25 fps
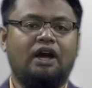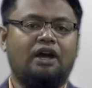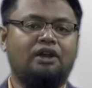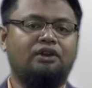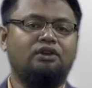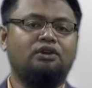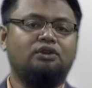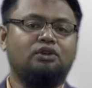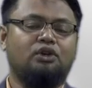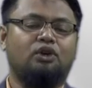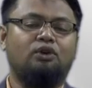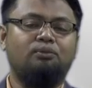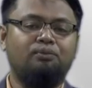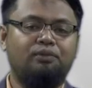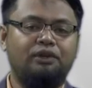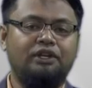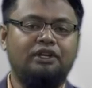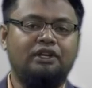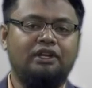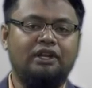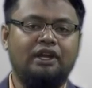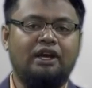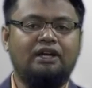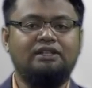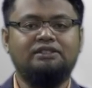are not
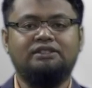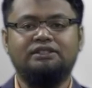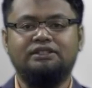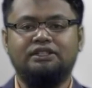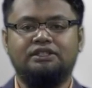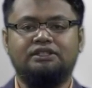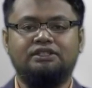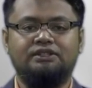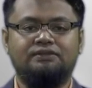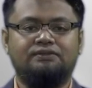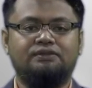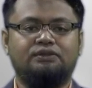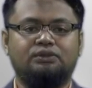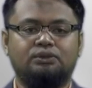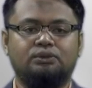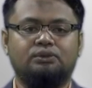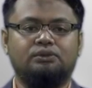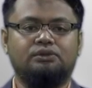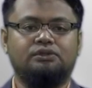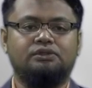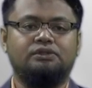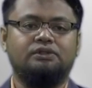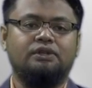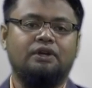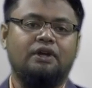completely alternative
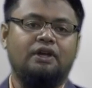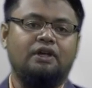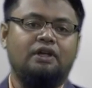tools.